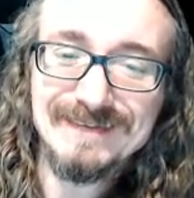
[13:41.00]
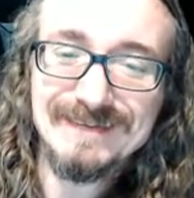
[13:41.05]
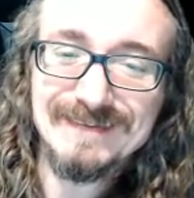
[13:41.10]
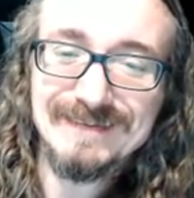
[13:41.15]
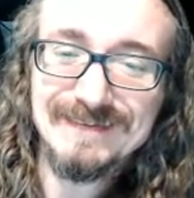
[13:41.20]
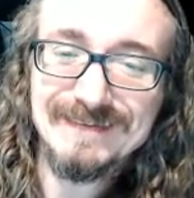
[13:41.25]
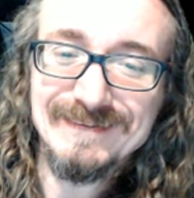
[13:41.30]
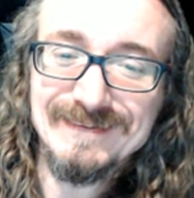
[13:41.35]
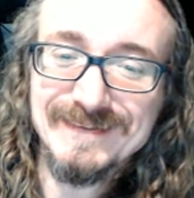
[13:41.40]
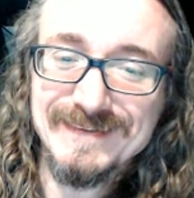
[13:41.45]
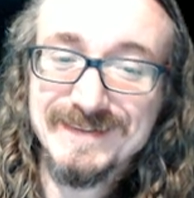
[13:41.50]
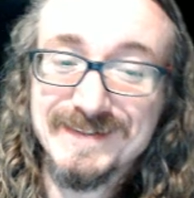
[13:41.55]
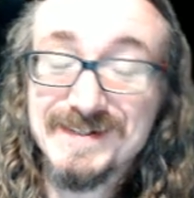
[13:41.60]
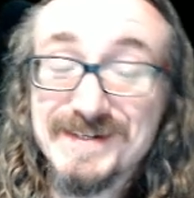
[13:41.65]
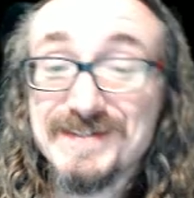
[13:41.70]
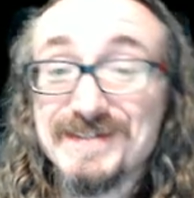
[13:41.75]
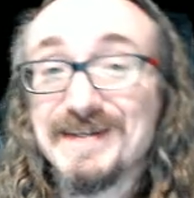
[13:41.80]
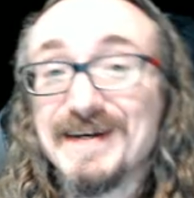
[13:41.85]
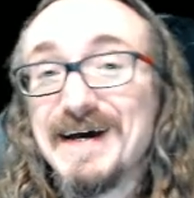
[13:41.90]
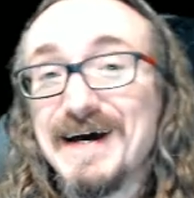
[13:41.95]
you know, to
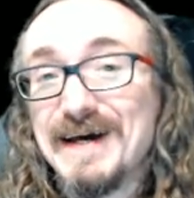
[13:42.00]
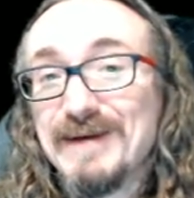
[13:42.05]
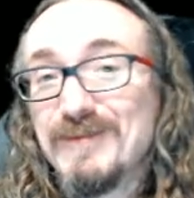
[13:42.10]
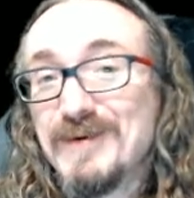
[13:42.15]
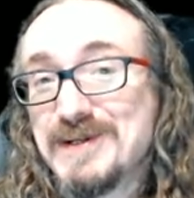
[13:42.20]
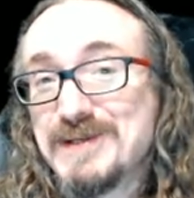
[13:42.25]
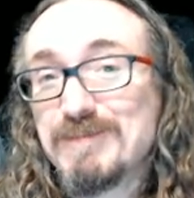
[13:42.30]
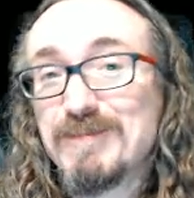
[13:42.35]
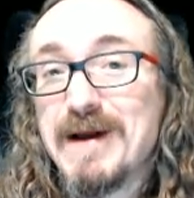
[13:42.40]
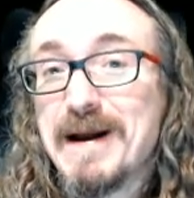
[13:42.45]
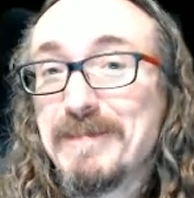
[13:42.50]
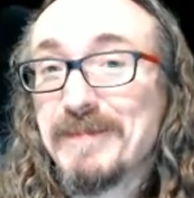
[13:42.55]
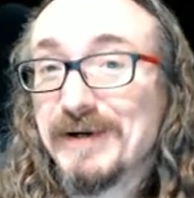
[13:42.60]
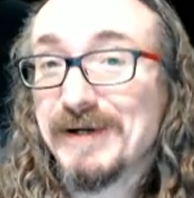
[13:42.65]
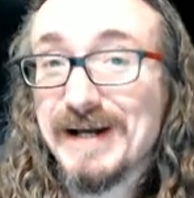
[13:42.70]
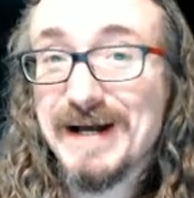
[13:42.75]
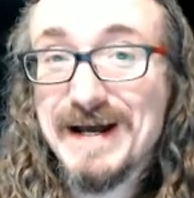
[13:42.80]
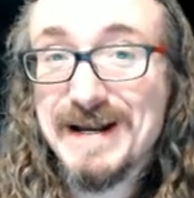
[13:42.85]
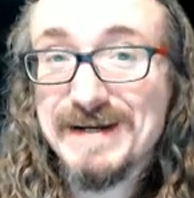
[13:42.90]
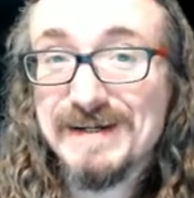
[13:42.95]
decide what's proper
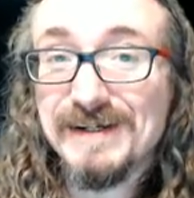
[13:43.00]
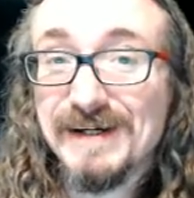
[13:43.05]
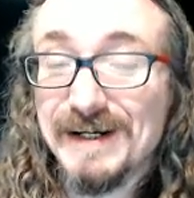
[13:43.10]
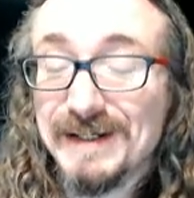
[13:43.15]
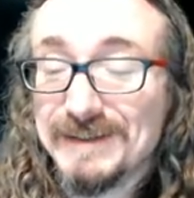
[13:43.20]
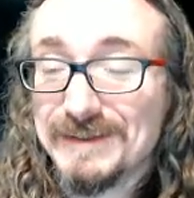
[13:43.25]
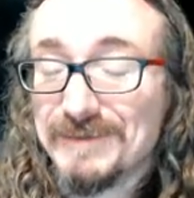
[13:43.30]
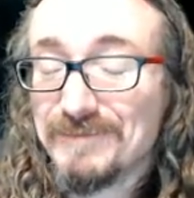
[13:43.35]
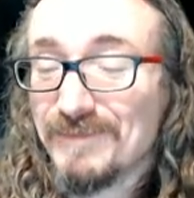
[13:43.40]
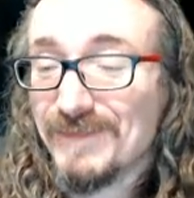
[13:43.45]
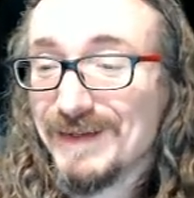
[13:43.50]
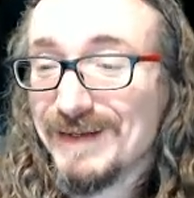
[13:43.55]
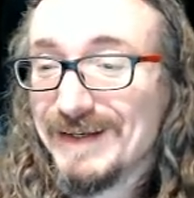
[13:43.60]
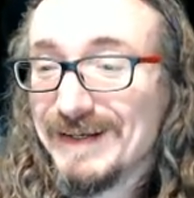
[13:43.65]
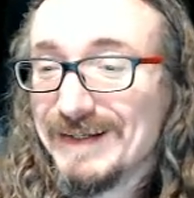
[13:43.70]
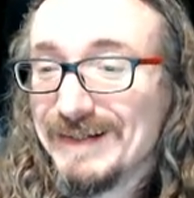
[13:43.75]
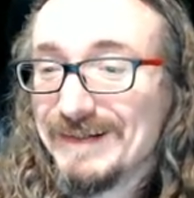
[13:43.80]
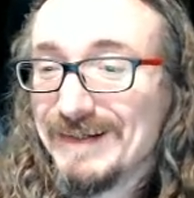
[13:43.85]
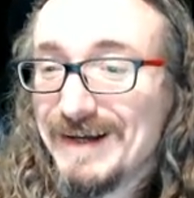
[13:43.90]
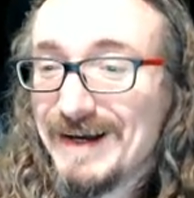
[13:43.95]
conduct,
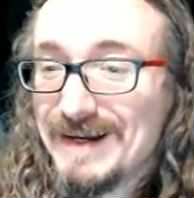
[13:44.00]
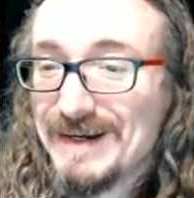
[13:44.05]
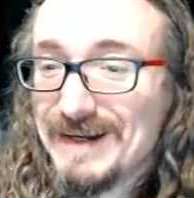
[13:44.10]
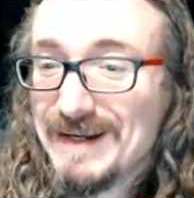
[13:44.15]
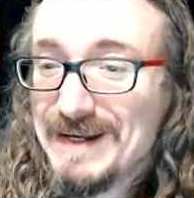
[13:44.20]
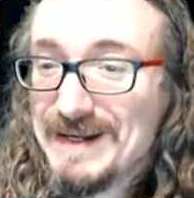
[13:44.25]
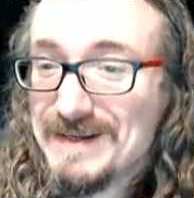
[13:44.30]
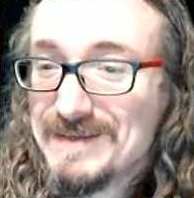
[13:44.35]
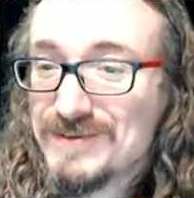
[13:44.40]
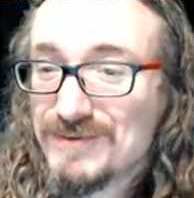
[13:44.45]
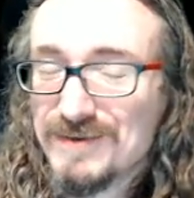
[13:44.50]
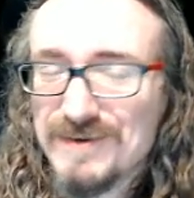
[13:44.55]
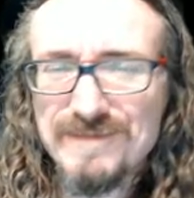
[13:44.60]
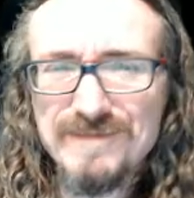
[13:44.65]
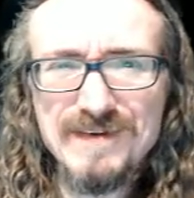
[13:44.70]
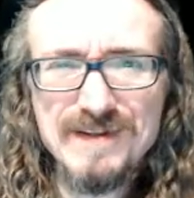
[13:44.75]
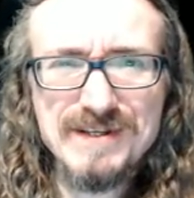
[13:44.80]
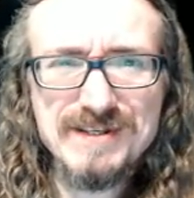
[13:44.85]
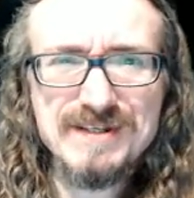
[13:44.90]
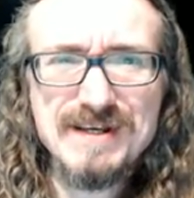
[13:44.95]
not a sort of
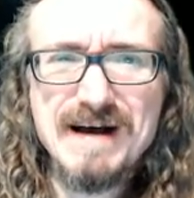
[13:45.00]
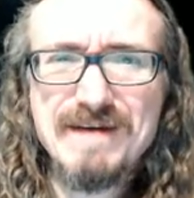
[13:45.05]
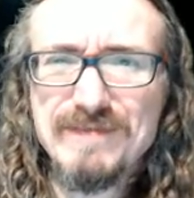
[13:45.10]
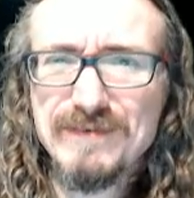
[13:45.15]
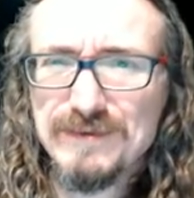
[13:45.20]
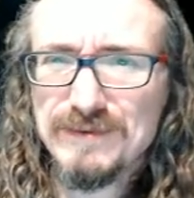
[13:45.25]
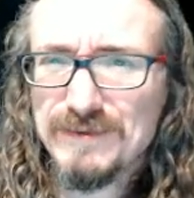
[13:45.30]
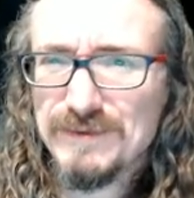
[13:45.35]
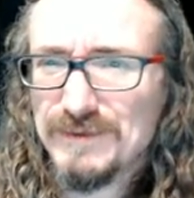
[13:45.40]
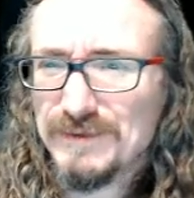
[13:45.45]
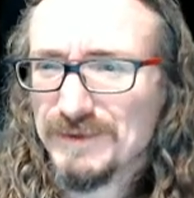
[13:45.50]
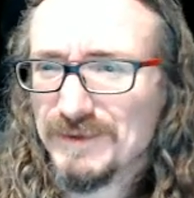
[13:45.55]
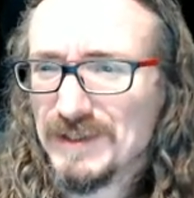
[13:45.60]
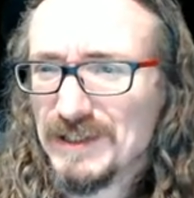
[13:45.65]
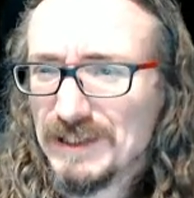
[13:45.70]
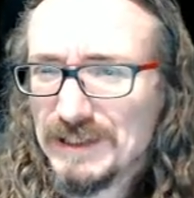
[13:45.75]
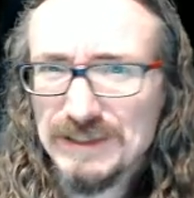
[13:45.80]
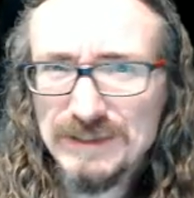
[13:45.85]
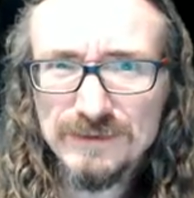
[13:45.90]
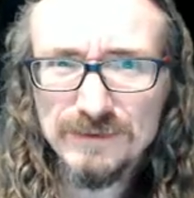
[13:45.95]
philosophical or a
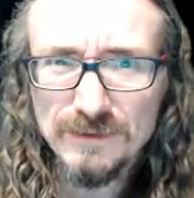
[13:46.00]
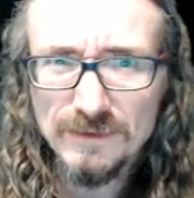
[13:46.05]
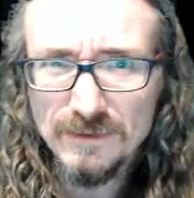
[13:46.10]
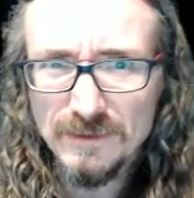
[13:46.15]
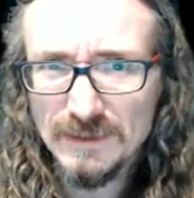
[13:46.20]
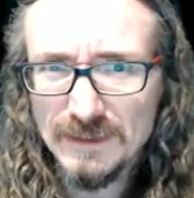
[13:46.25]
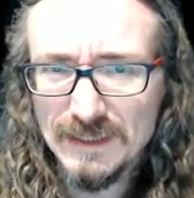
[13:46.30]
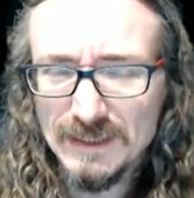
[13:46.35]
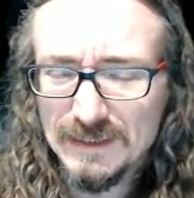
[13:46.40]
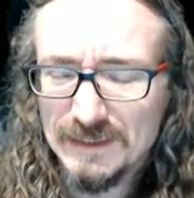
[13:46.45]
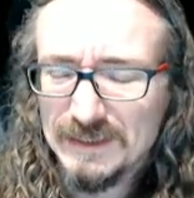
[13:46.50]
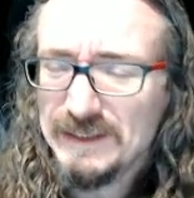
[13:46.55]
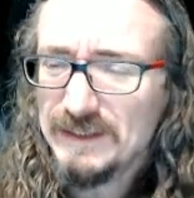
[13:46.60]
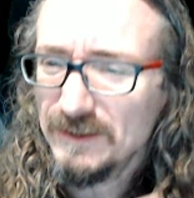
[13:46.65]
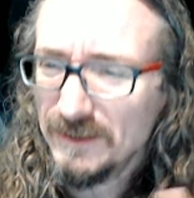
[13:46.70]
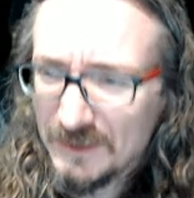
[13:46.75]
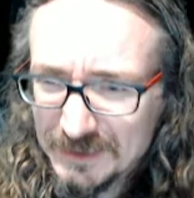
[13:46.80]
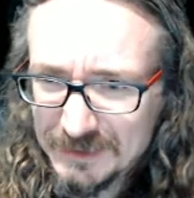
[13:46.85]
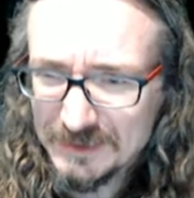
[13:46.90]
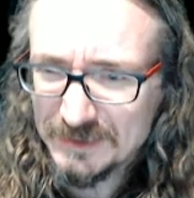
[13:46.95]
legal
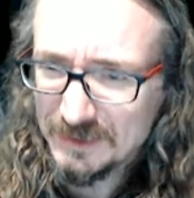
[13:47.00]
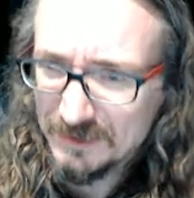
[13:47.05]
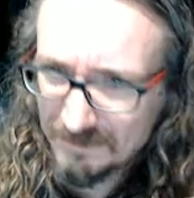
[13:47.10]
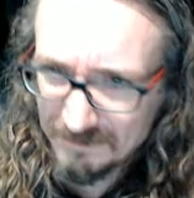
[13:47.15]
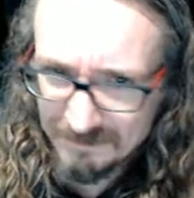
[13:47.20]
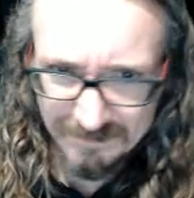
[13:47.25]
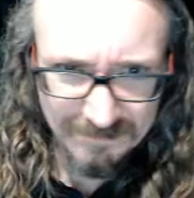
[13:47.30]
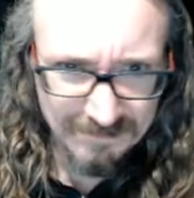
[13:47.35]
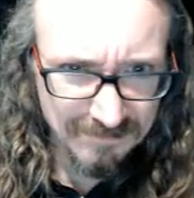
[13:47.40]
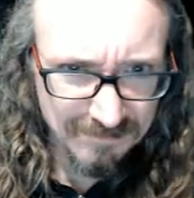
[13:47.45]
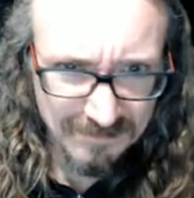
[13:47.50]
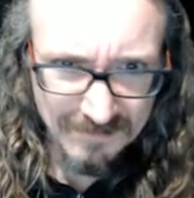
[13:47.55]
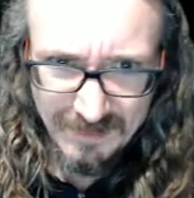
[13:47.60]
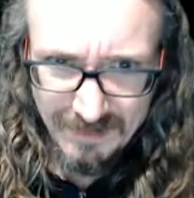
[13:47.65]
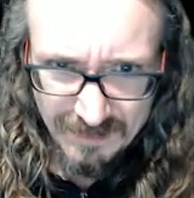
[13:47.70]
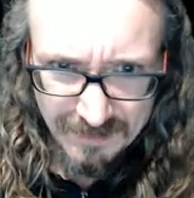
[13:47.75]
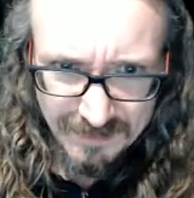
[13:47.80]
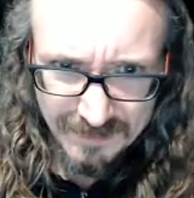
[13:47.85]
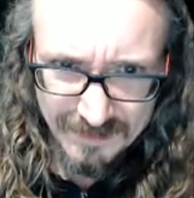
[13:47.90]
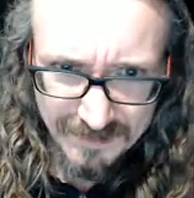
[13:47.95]
legalistic,
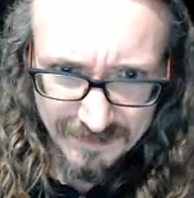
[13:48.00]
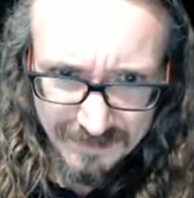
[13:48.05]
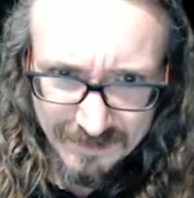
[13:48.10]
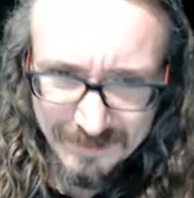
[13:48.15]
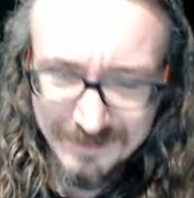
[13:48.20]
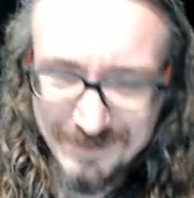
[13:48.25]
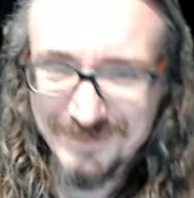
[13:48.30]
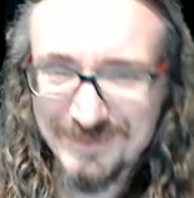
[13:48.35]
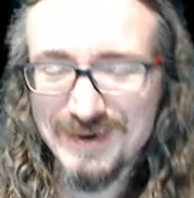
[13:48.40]
you know, very